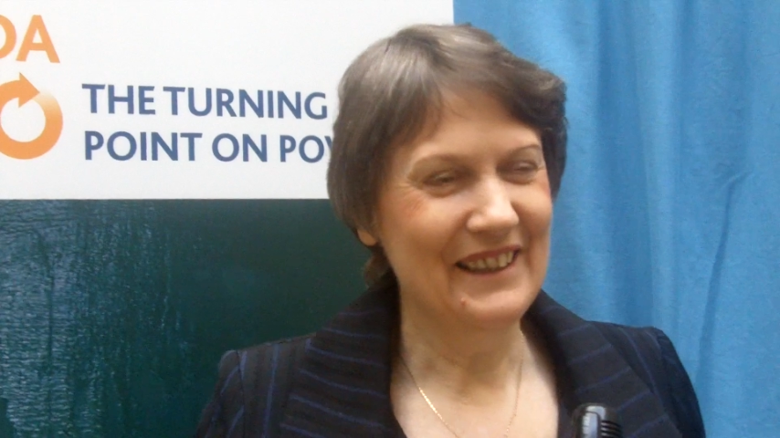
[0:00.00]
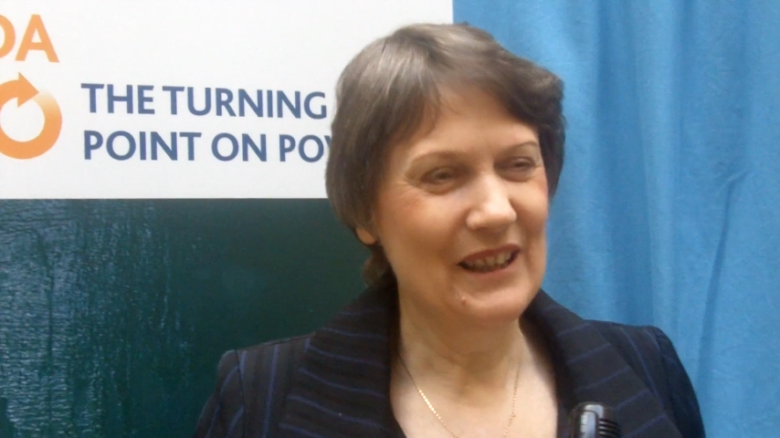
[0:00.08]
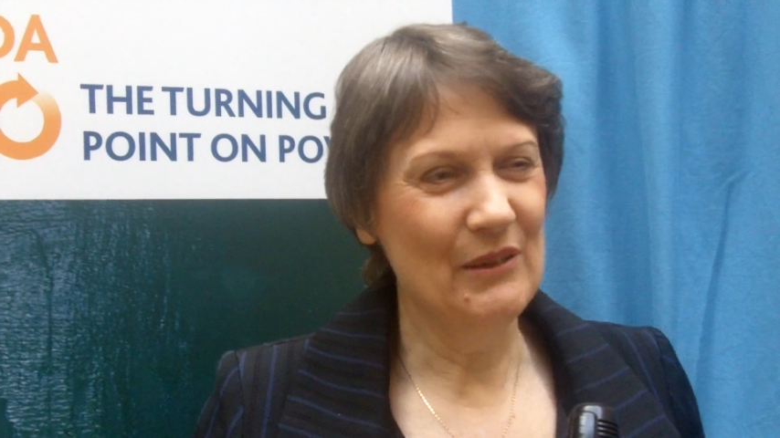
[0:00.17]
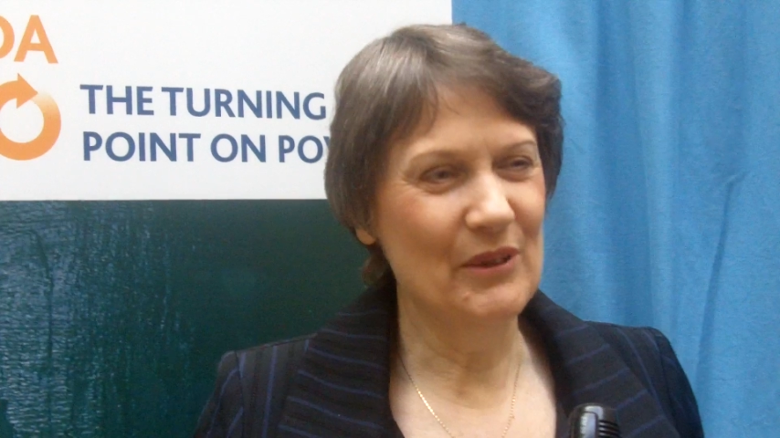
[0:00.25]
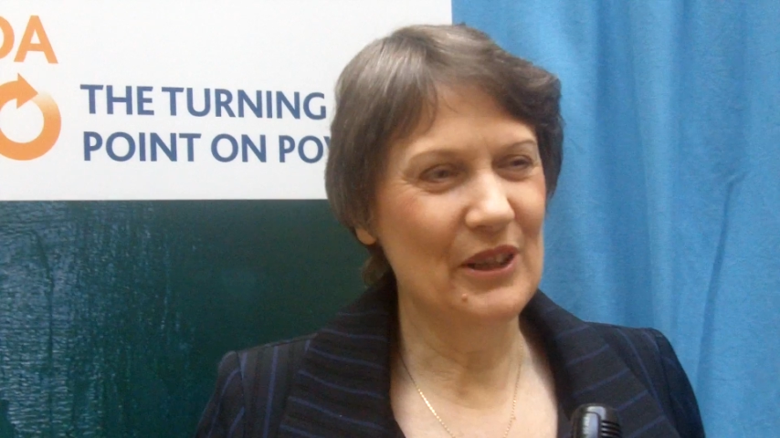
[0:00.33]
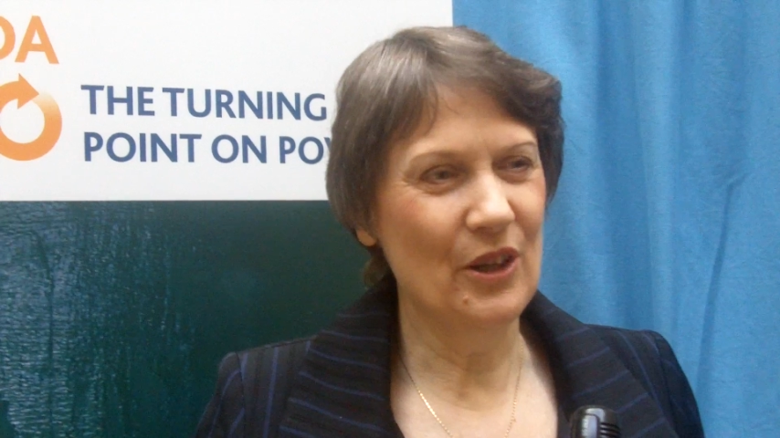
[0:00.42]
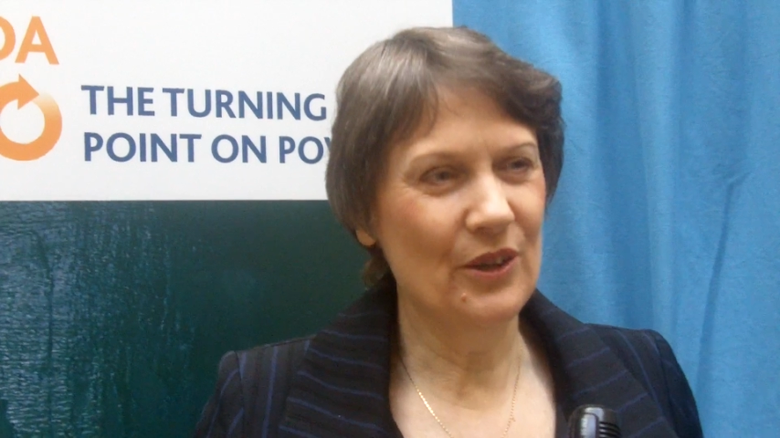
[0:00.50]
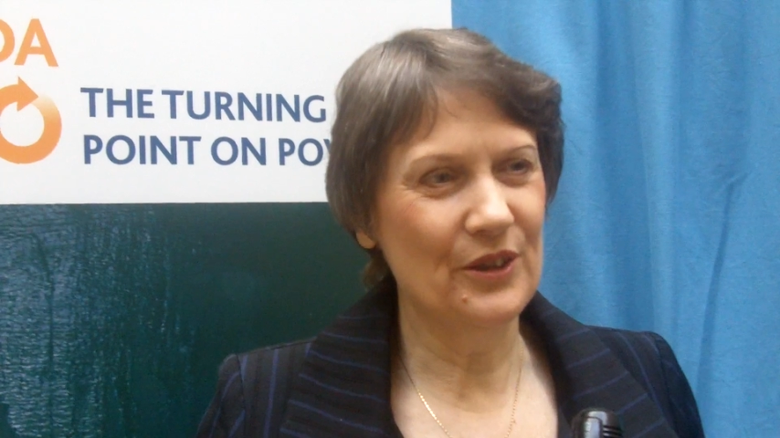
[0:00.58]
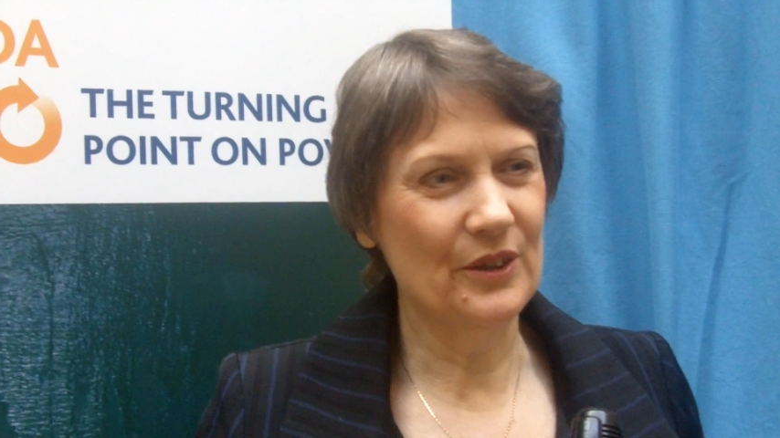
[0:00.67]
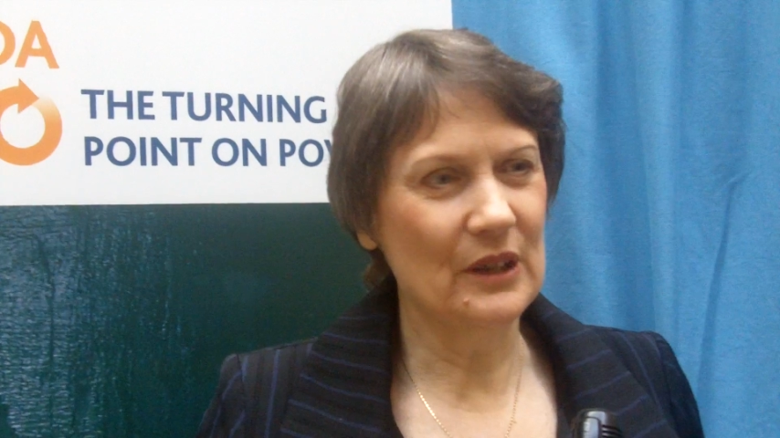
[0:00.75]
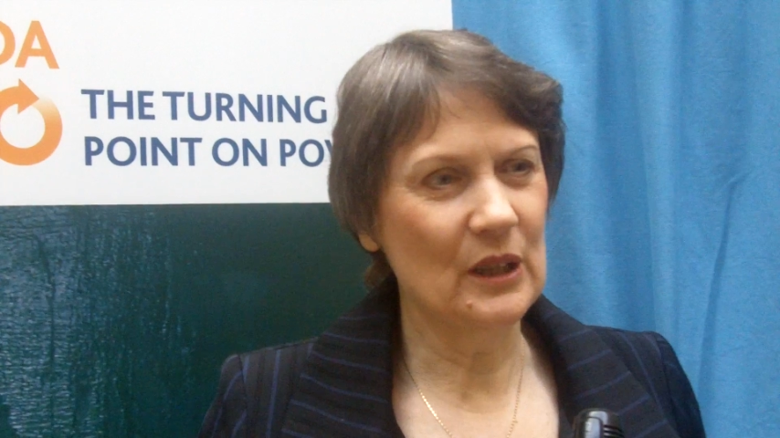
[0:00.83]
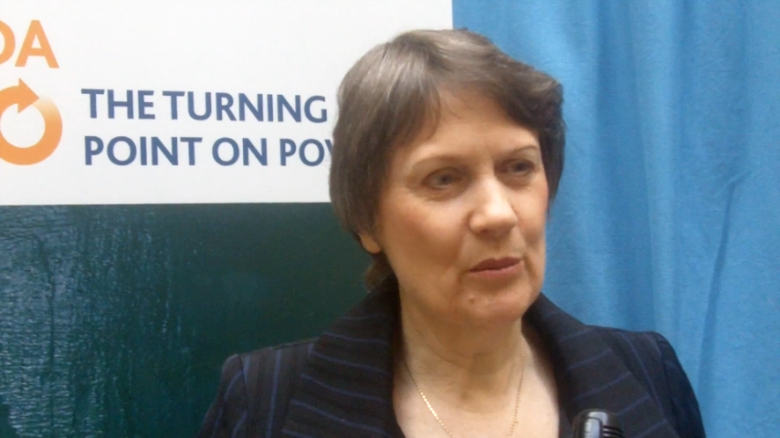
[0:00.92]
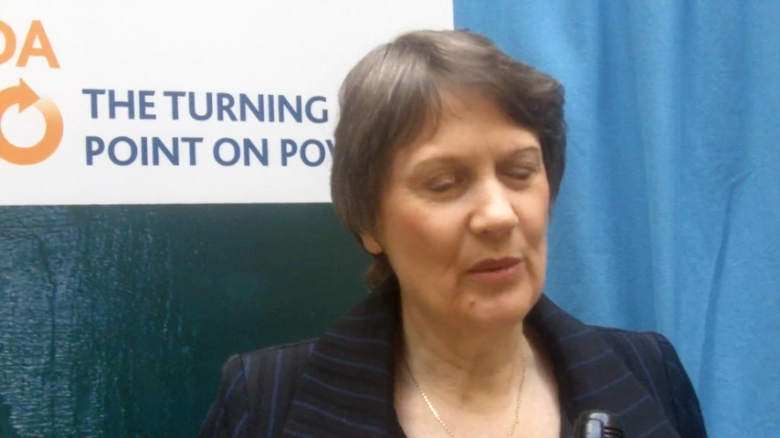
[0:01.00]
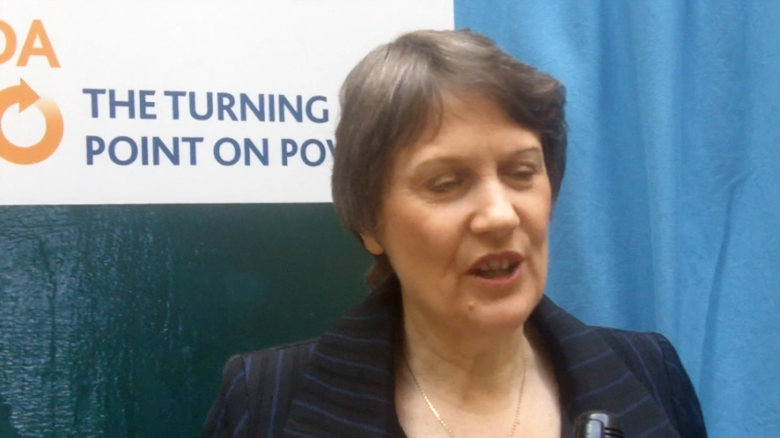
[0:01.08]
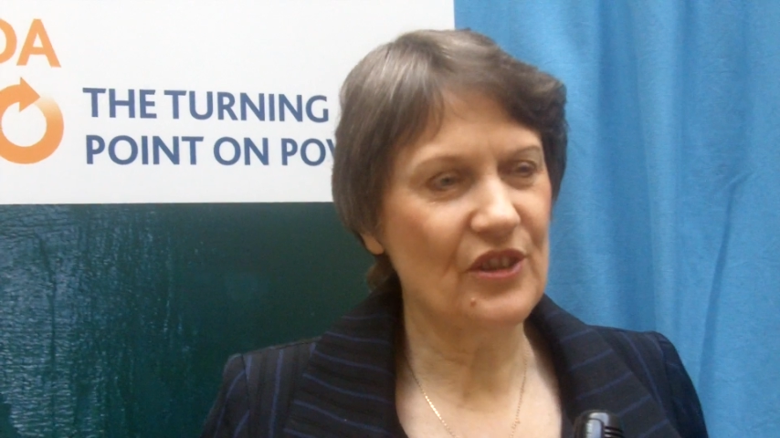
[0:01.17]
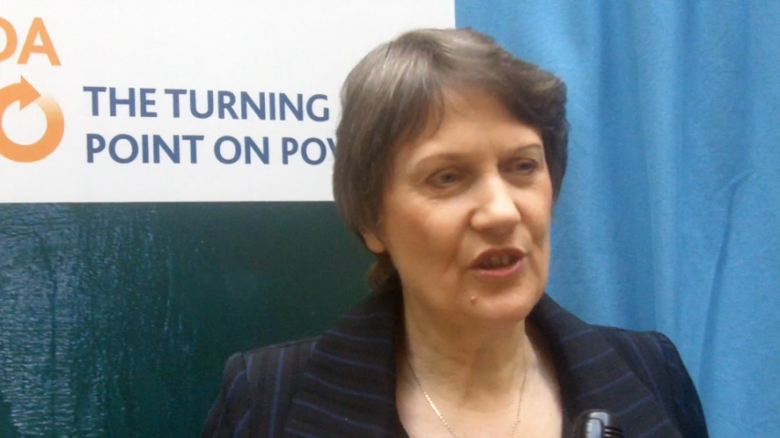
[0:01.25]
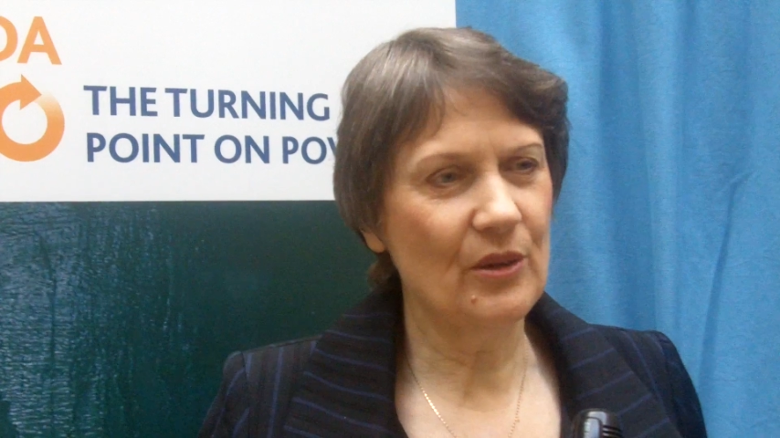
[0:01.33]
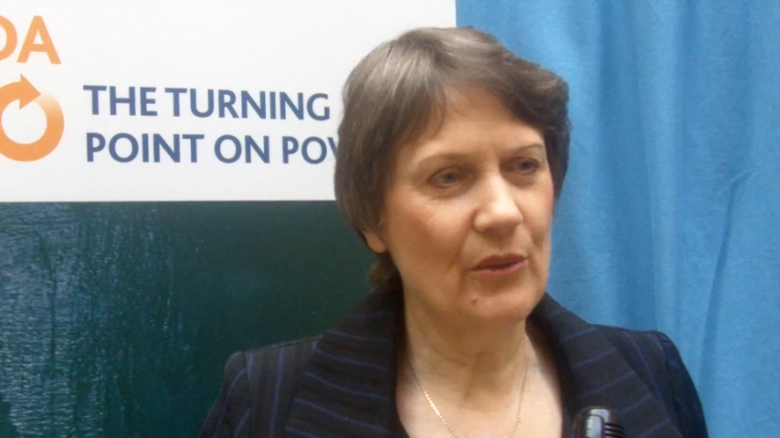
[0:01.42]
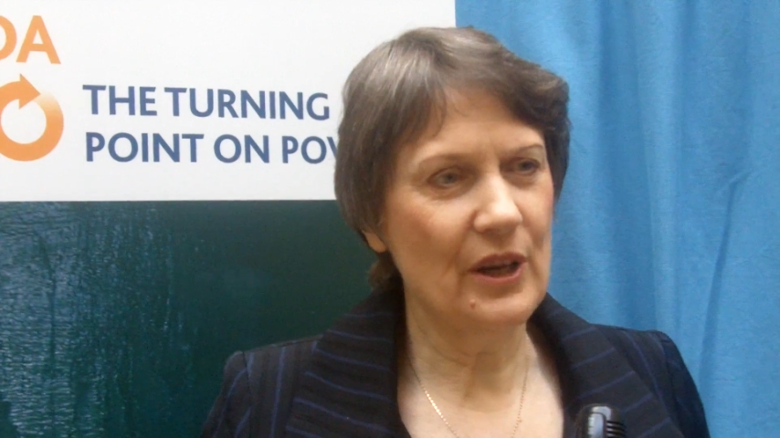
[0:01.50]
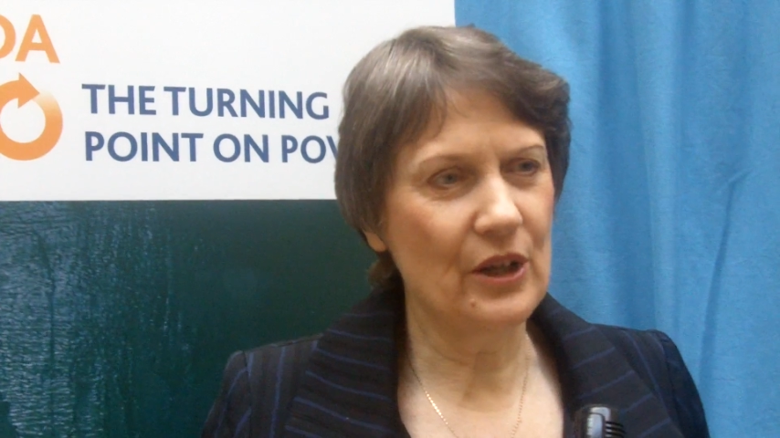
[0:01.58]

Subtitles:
then we're not doing the best that we